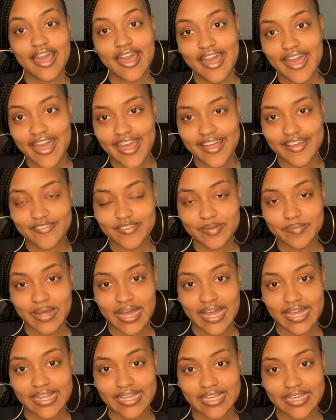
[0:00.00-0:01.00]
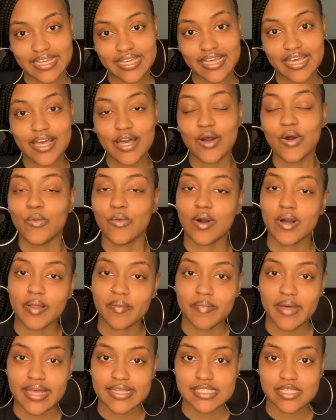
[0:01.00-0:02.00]
Hey everybody, welcome
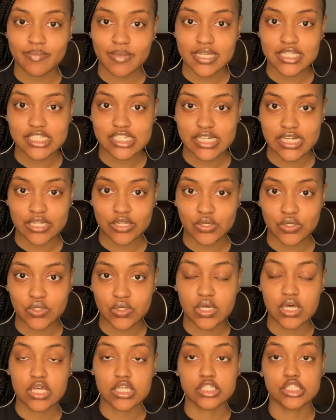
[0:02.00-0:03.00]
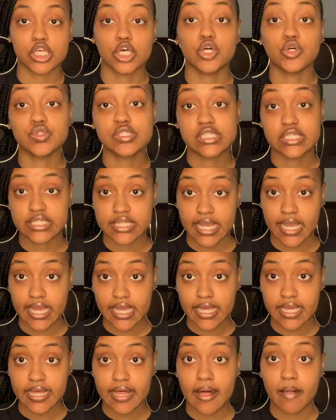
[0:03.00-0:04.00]
back to my channel. So
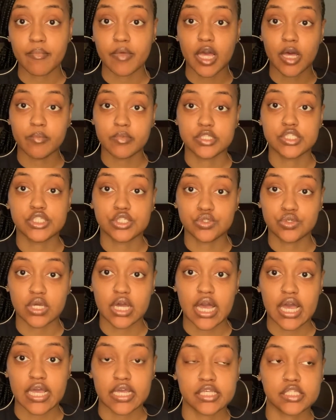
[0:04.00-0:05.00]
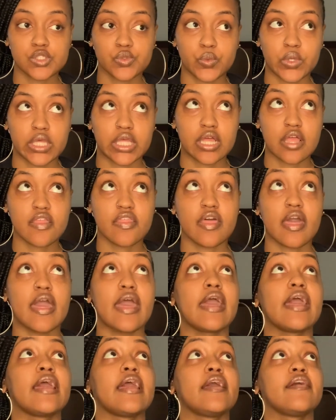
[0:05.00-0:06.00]
today I'm coming to you guys with
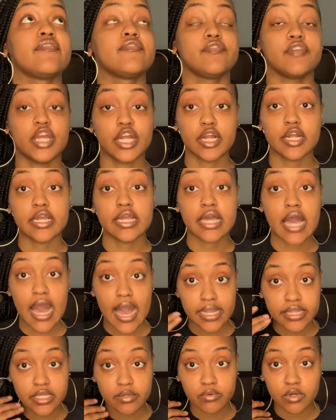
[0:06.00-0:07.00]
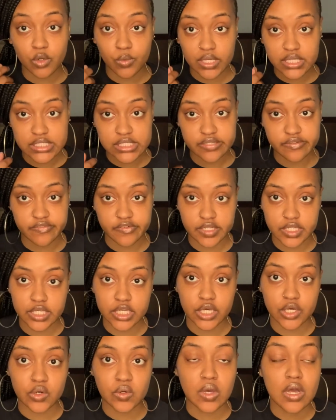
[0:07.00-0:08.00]
a very highly requested
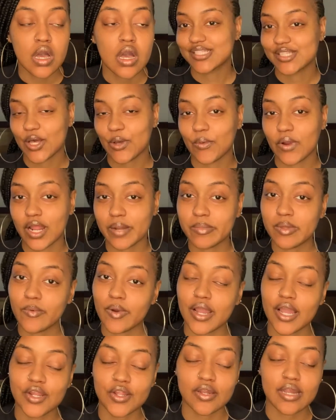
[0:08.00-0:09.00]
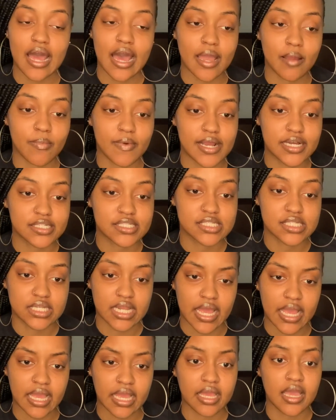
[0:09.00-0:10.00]
video. So we're gonna be working on eyebrows
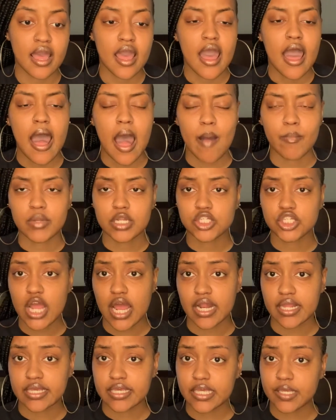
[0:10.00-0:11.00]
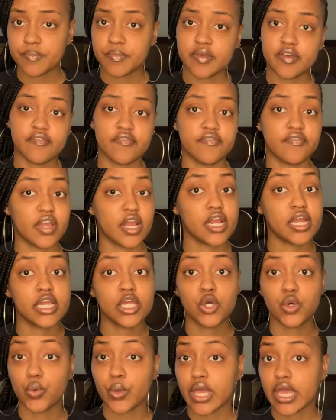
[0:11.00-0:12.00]
today. I'm gonna try to keep it very
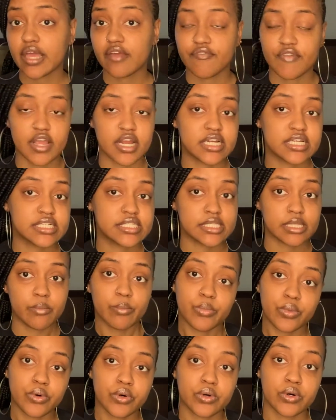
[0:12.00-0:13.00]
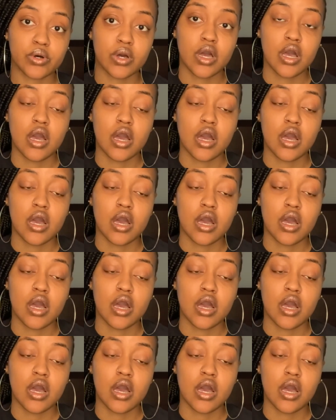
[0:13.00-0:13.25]
quick, very simple.